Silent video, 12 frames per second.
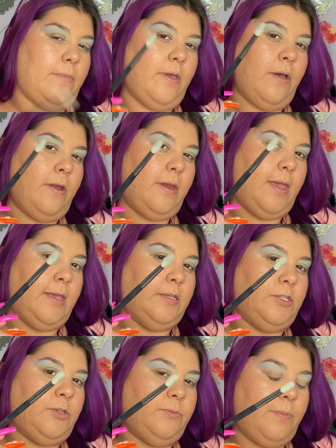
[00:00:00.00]
on a
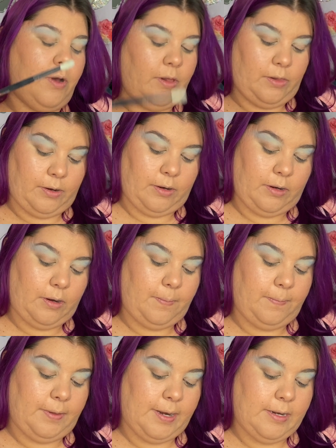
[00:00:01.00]
smaller
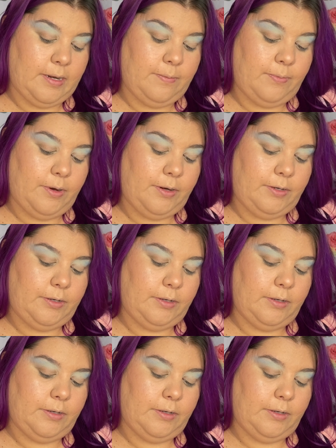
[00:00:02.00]
blending brush.